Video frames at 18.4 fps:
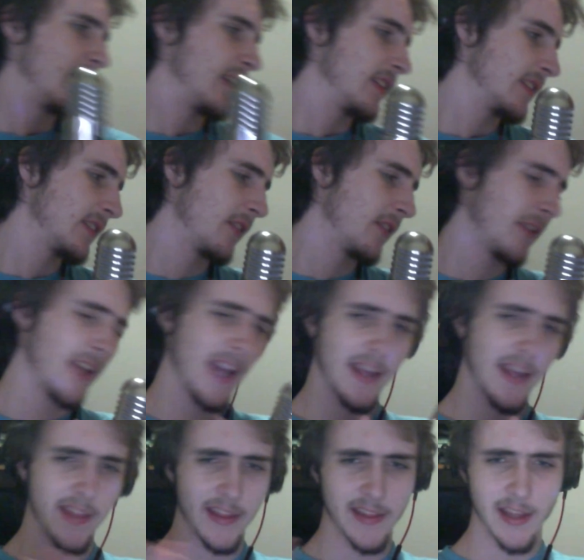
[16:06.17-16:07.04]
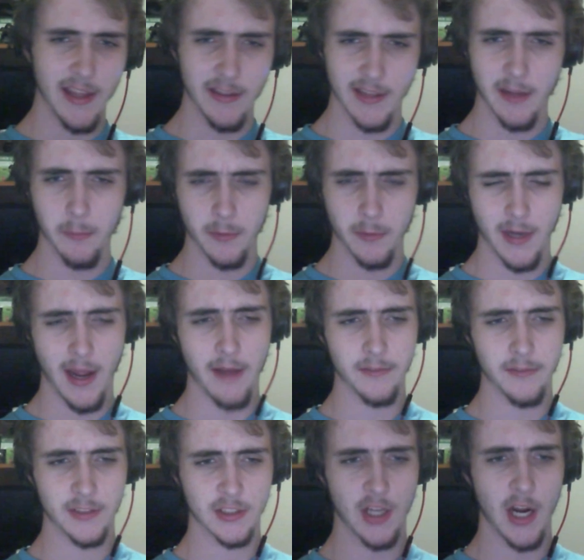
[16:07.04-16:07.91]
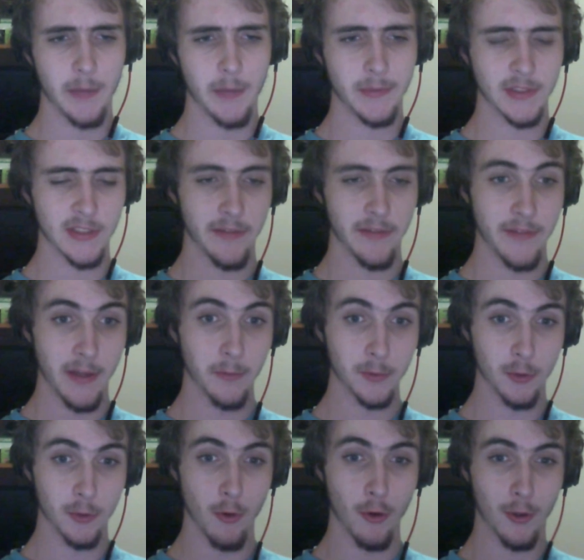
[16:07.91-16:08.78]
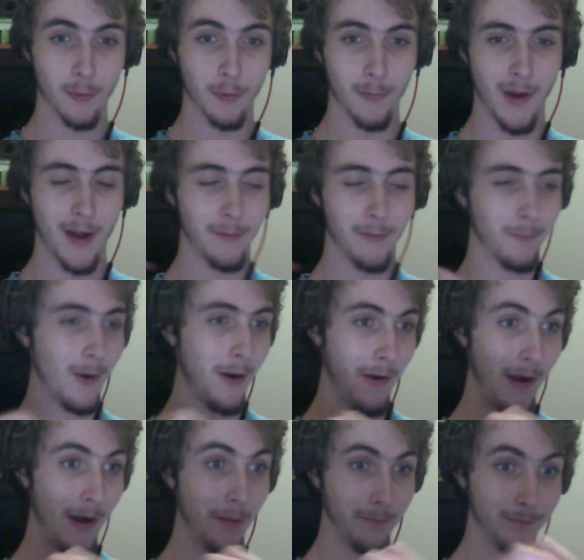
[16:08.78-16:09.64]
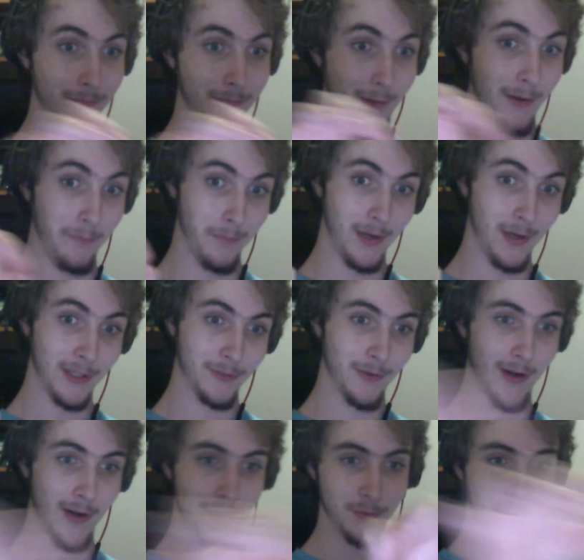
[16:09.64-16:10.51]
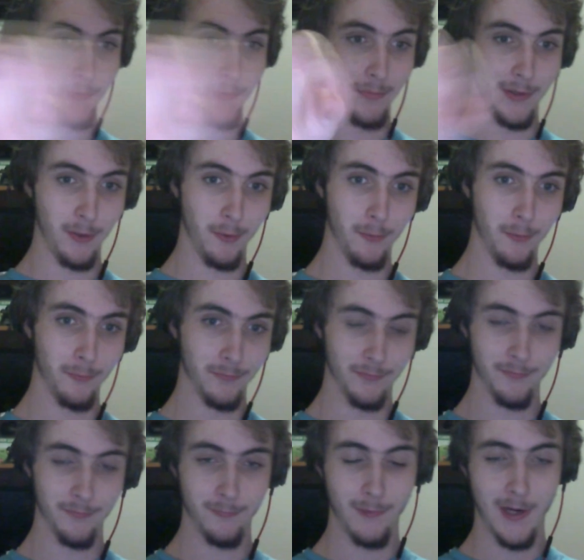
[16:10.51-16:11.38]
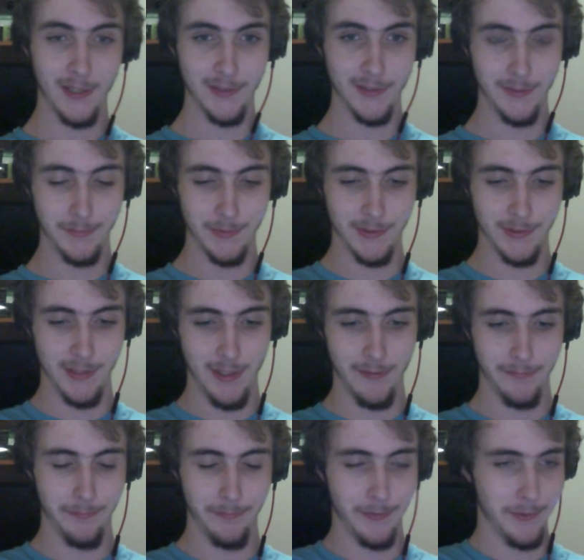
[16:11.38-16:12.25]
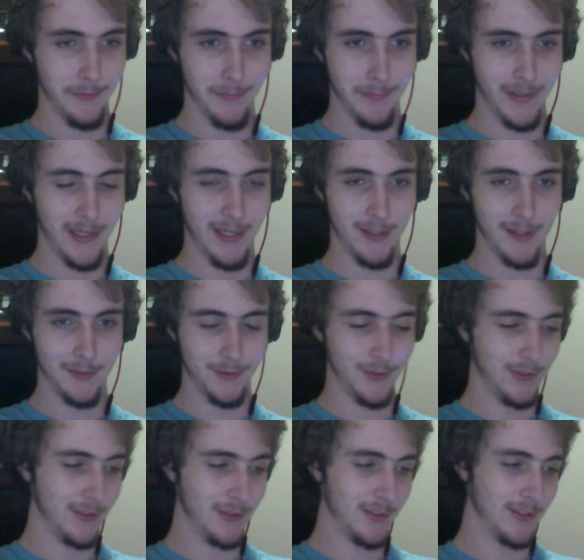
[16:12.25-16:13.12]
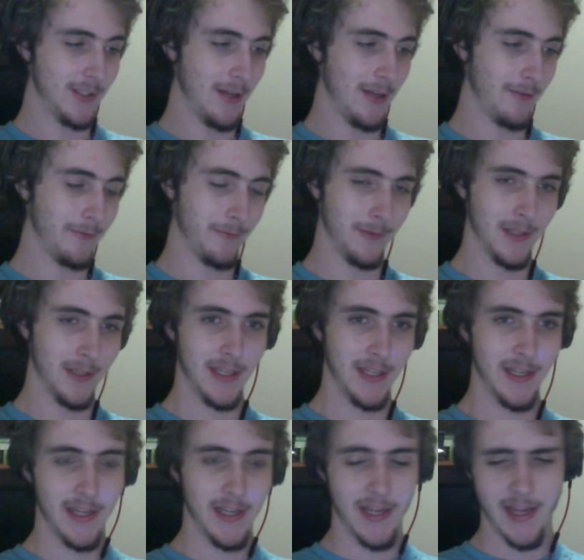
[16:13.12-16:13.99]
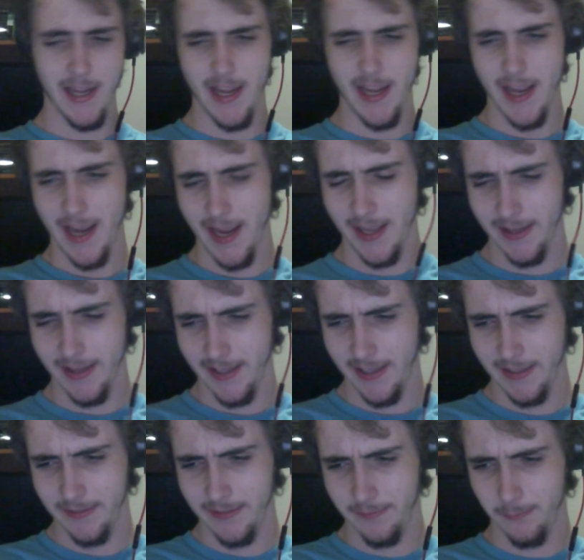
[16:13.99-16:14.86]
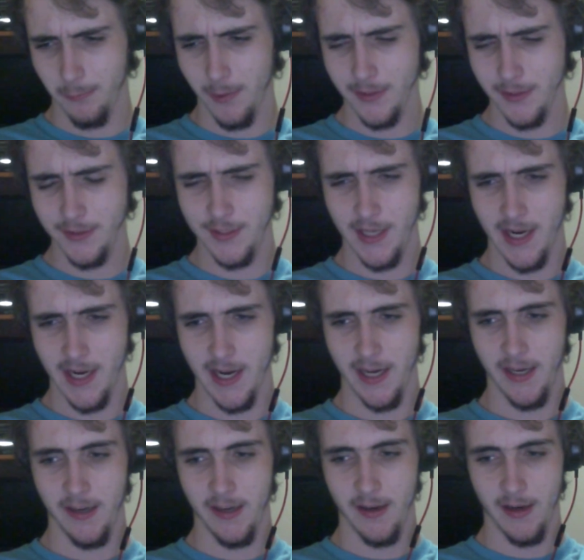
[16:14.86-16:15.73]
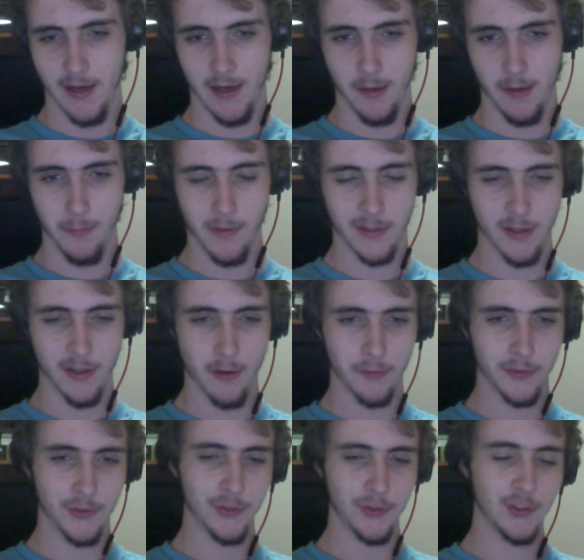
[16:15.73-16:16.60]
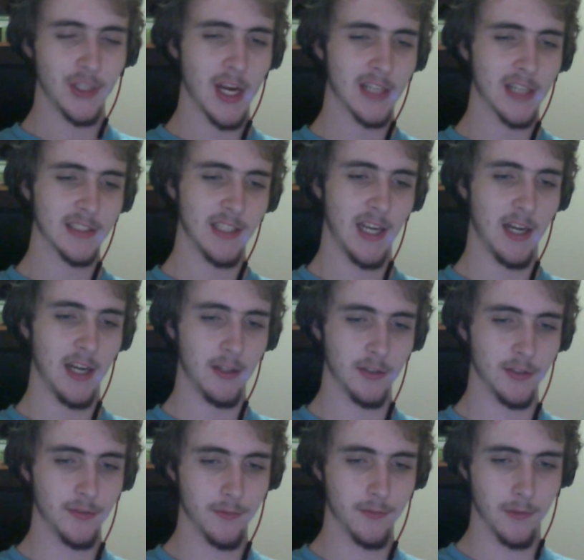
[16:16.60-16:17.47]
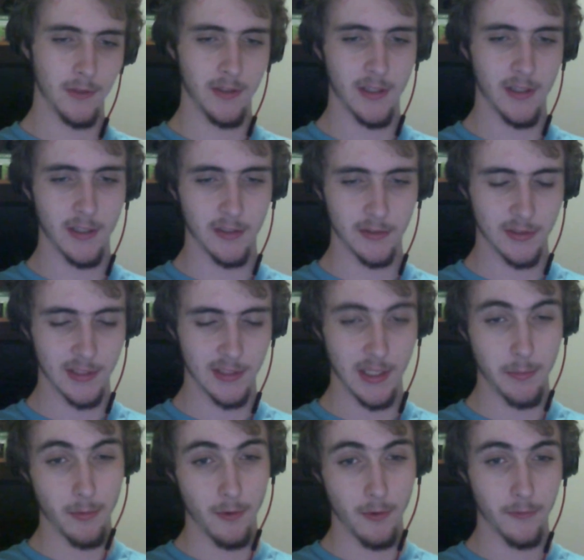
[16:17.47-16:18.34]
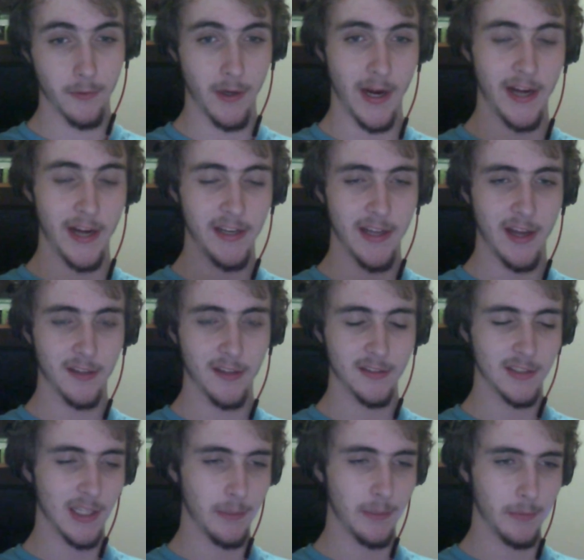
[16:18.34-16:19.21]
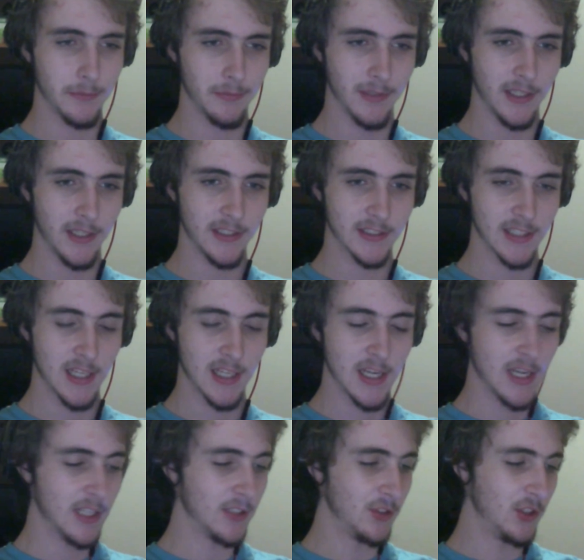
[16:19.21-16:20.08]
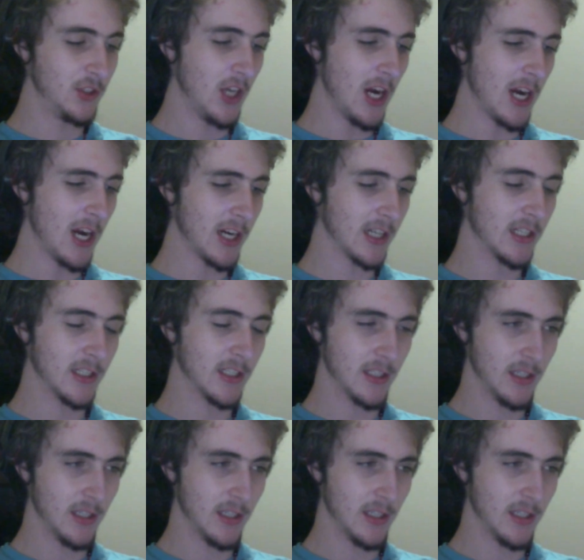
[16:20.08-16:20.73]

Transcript: so yeah they would have Skype and stuff. They would talk around while I'm on Minecraft doing my own random stuff, building my houses and stuff. And then one day, when going to Jack's house for another sleepover, hangout type of place, Jack